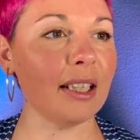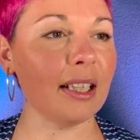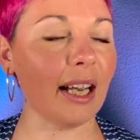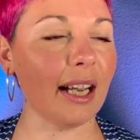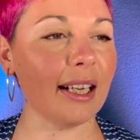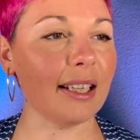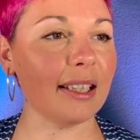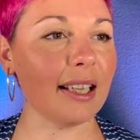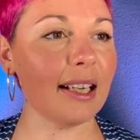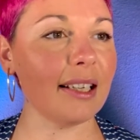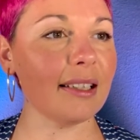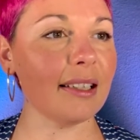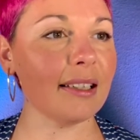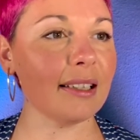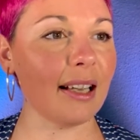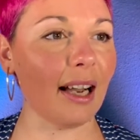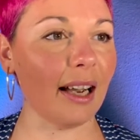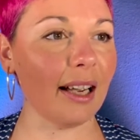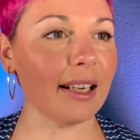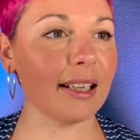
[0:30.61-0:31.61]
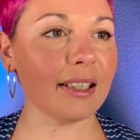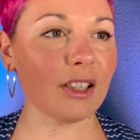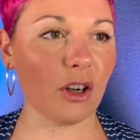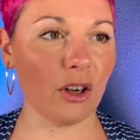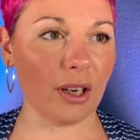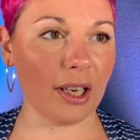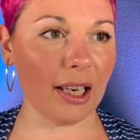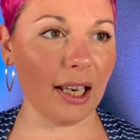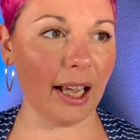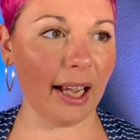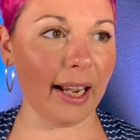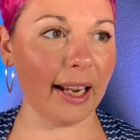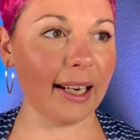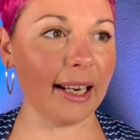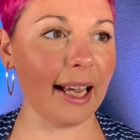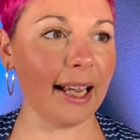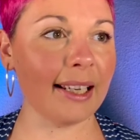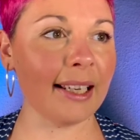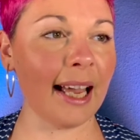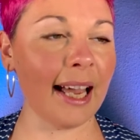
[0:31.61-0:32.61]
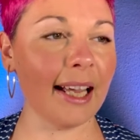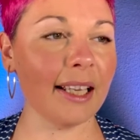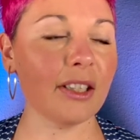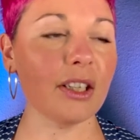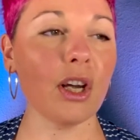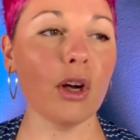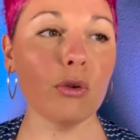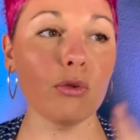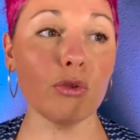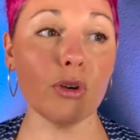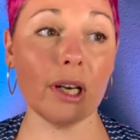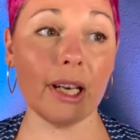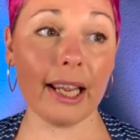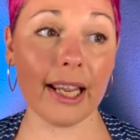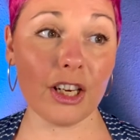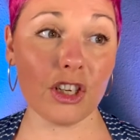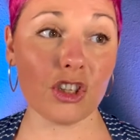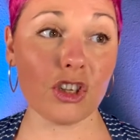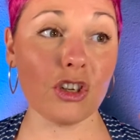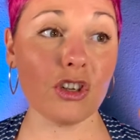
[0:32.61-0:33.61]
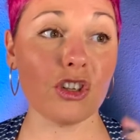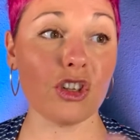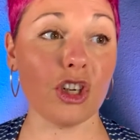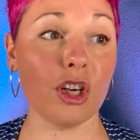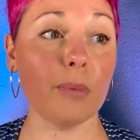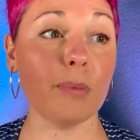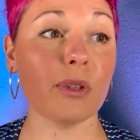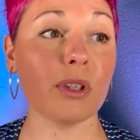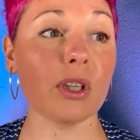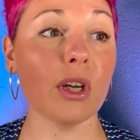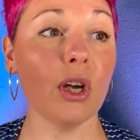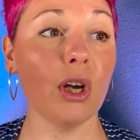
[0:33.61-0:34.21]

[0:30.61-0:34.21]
I dated guys online and had relationships